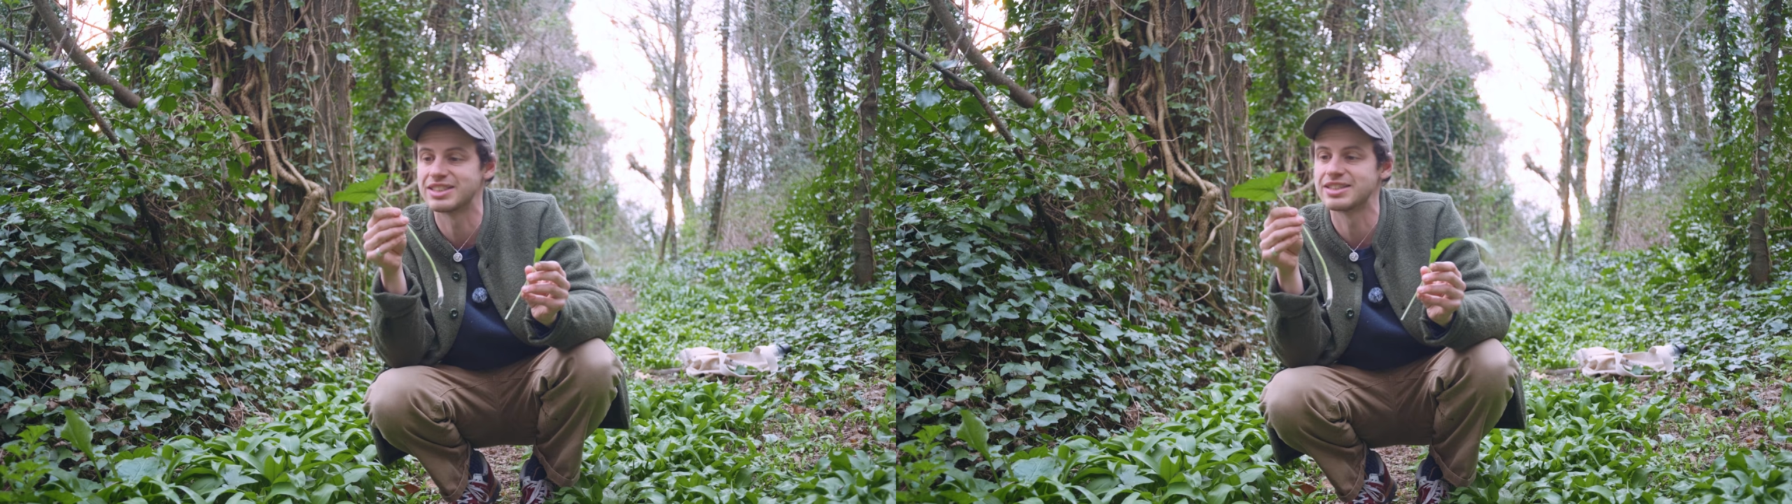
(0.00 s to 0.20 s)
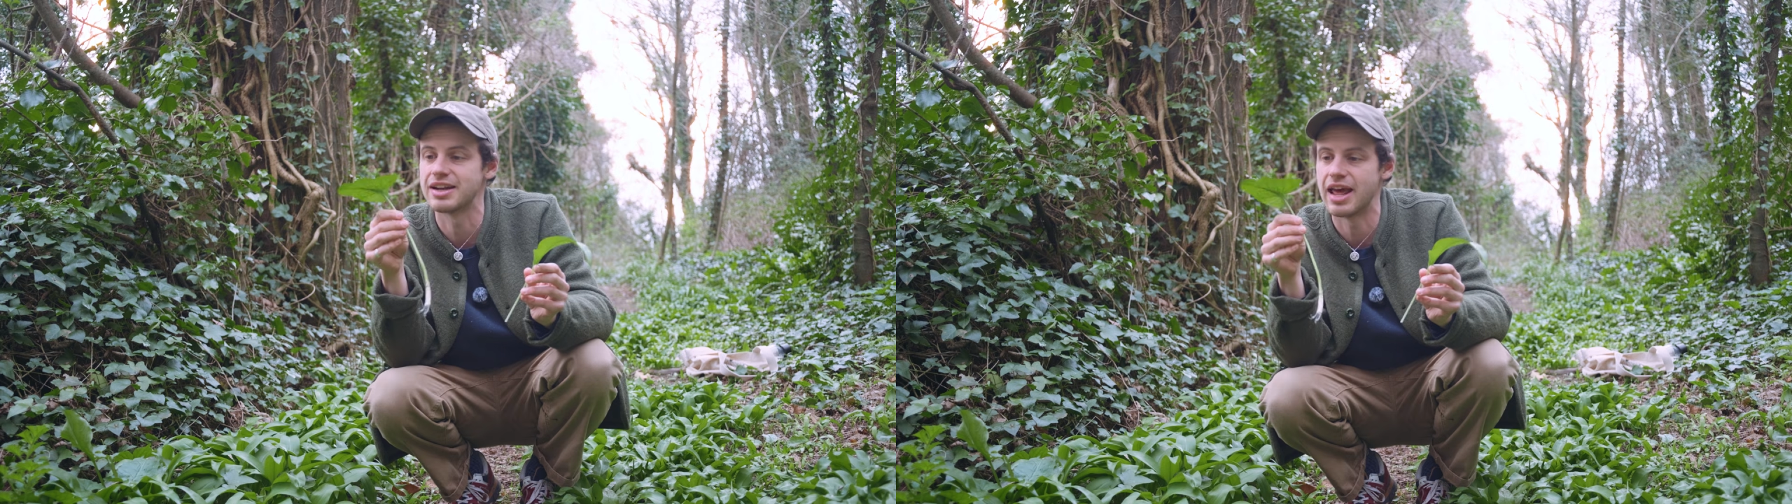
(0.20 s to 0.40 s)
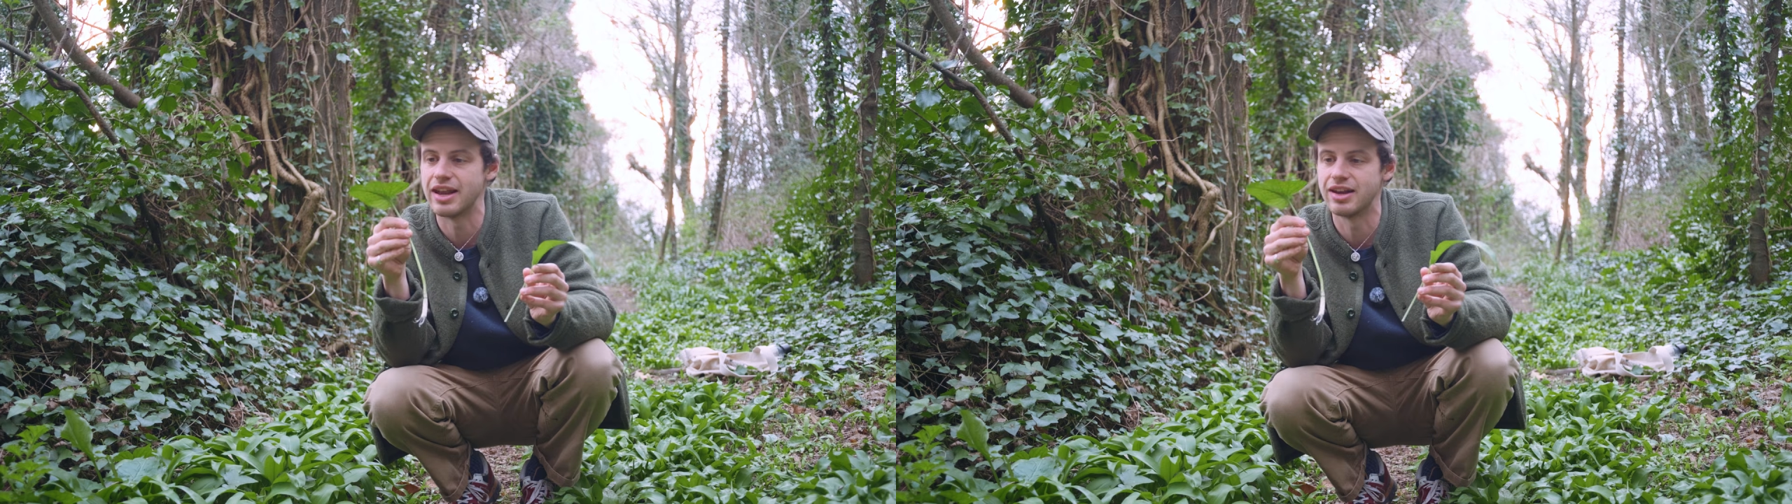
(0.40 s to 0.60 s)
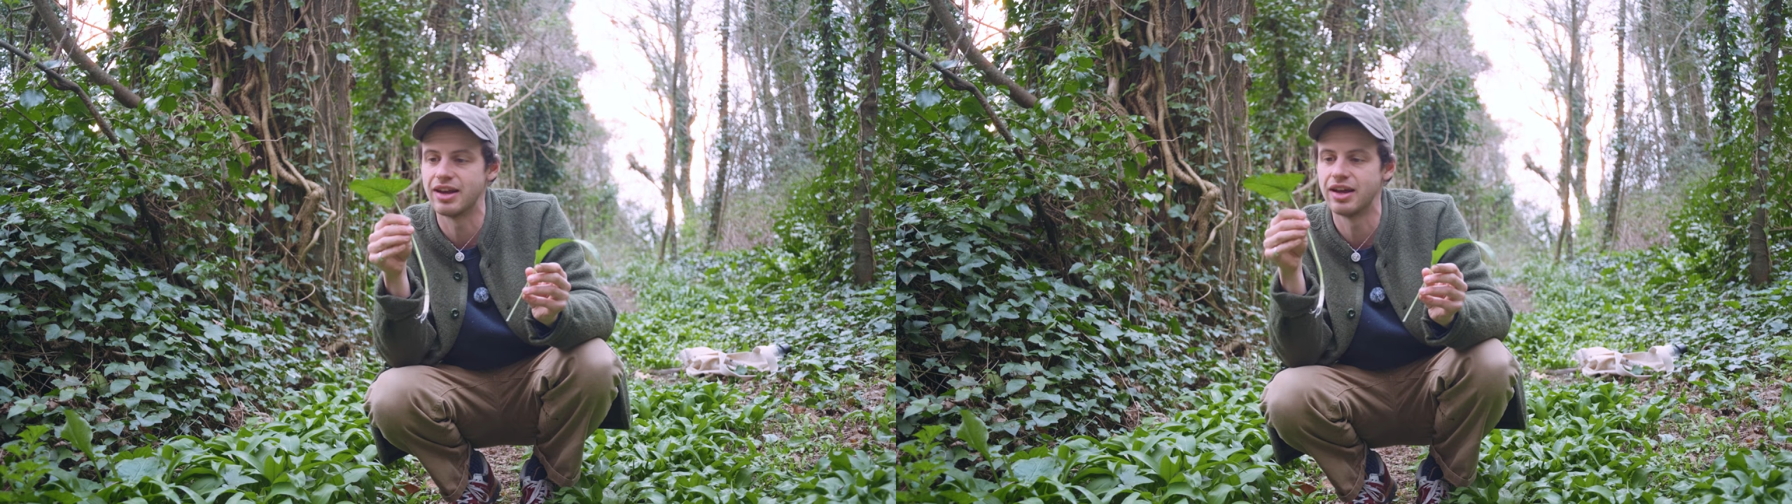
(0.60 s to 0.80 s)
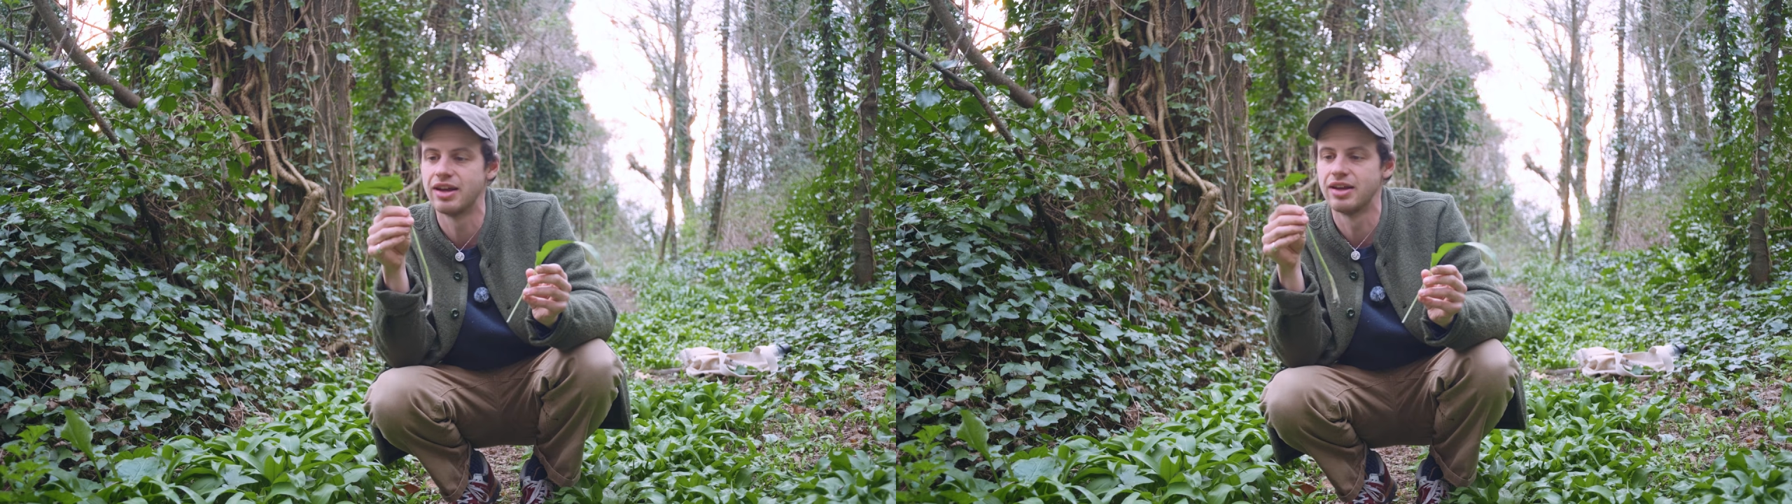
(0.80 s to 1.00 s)

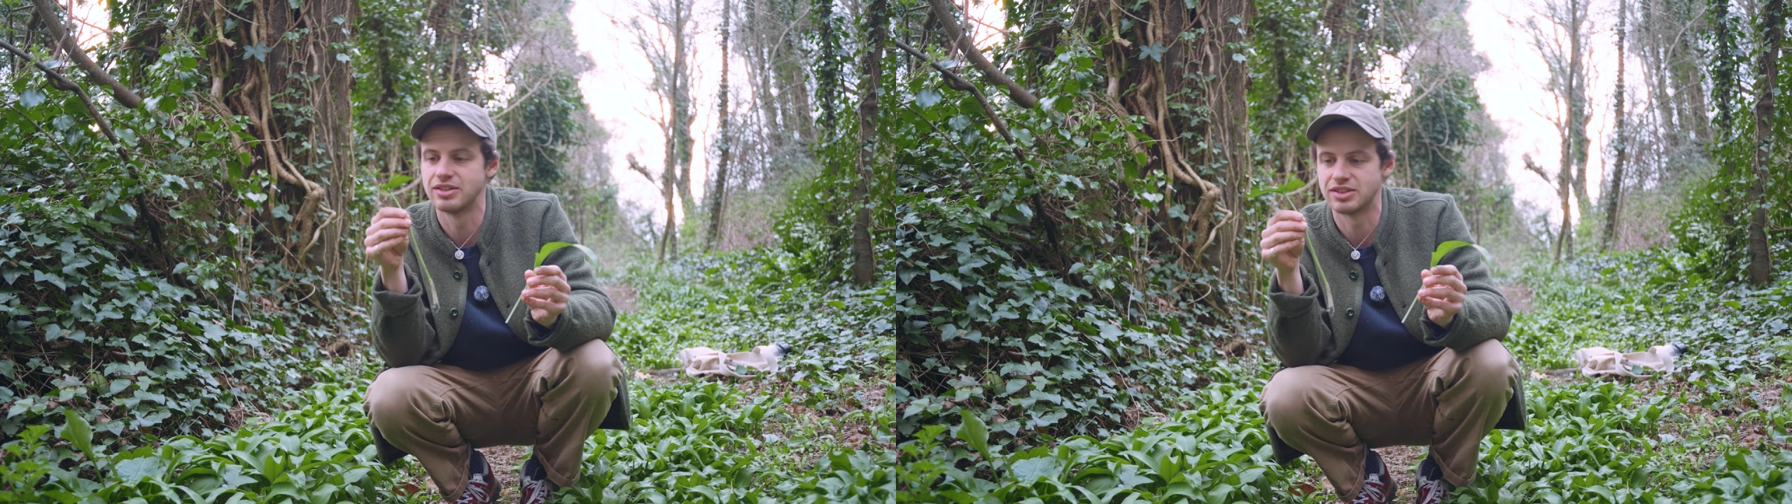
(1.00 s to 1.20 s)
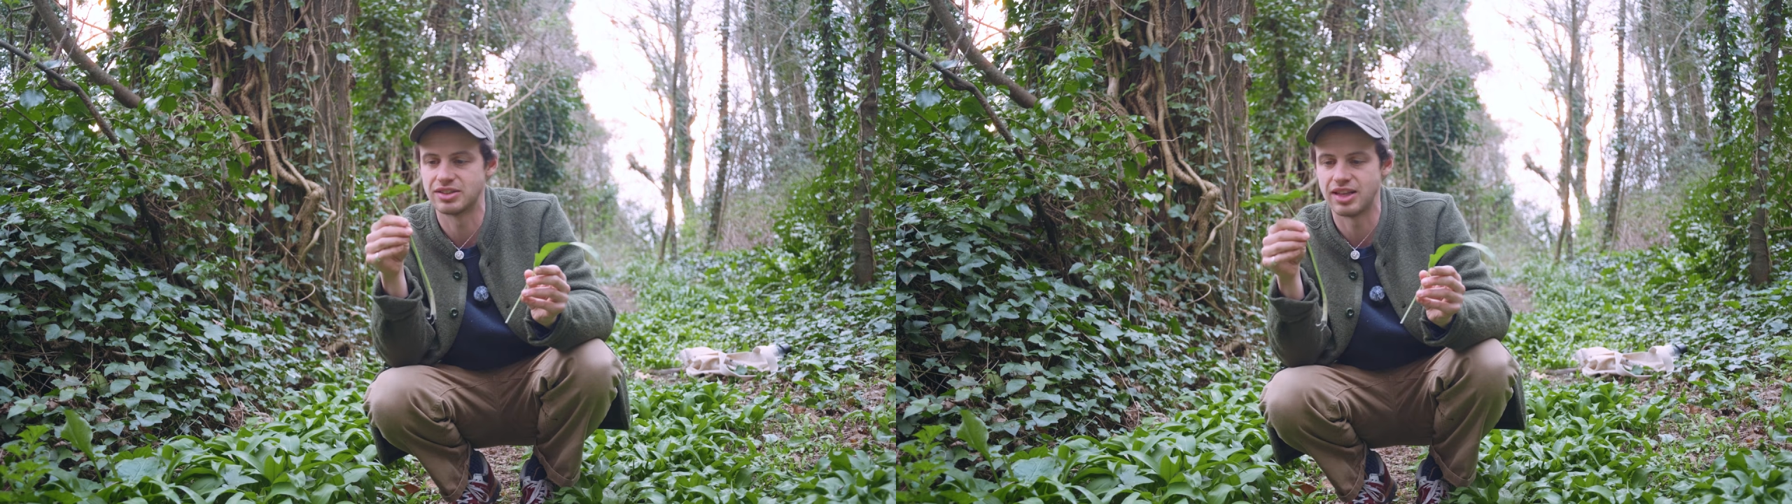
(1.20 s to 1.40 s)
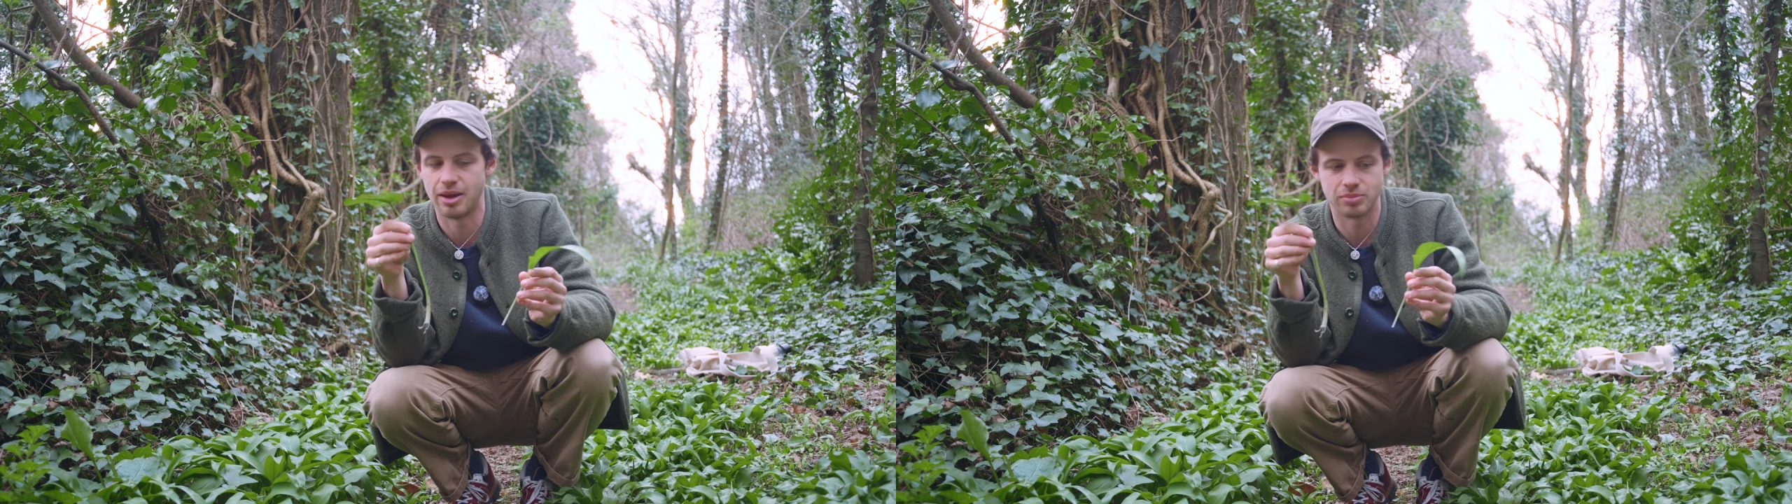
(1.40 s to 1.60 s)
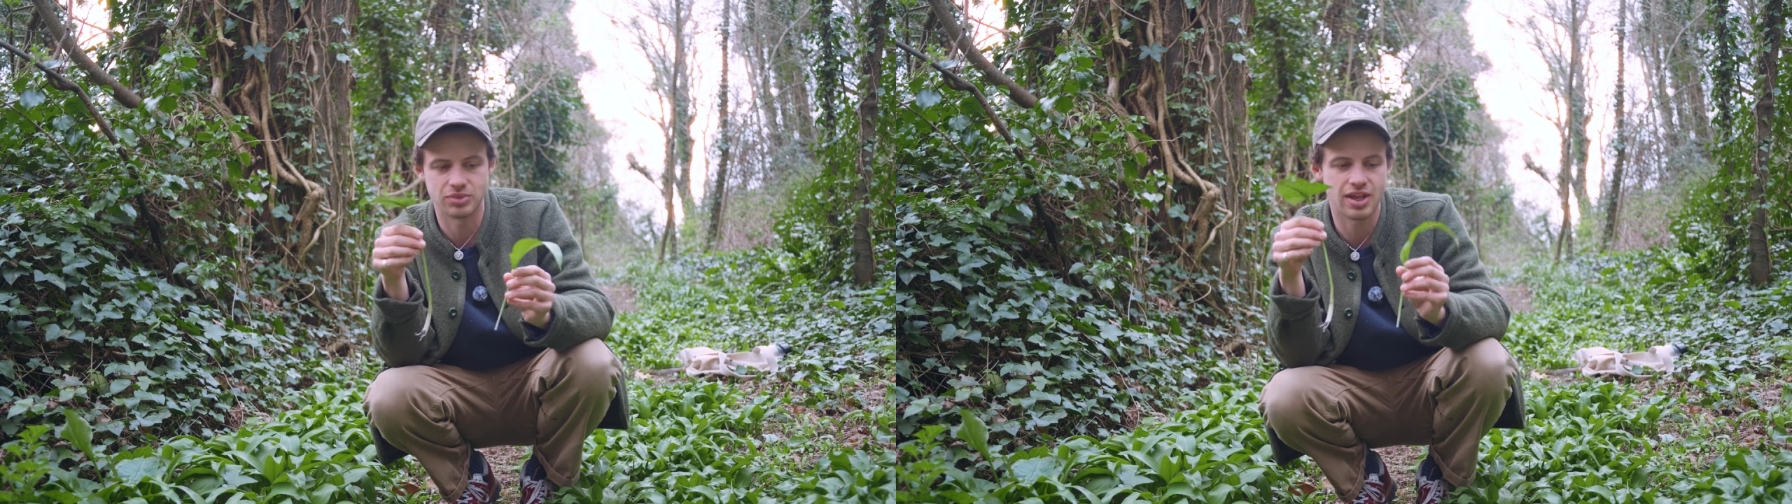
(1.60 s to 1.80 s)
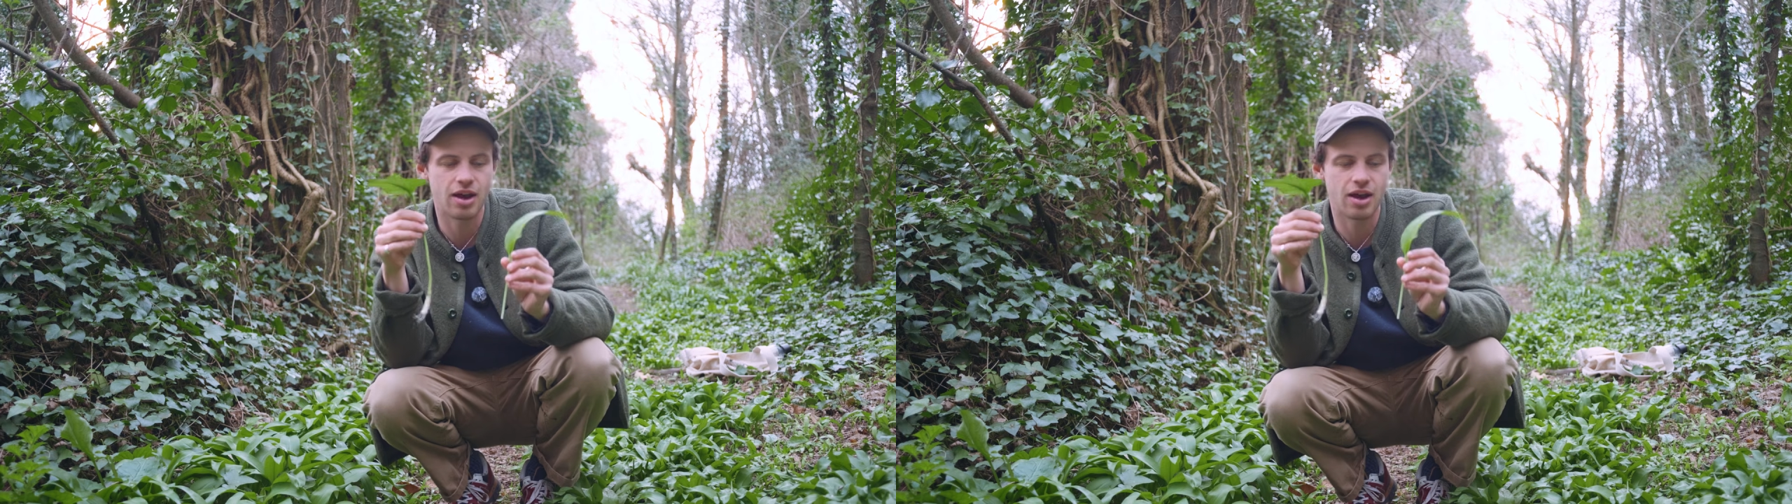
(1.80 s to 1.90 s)
slender stems.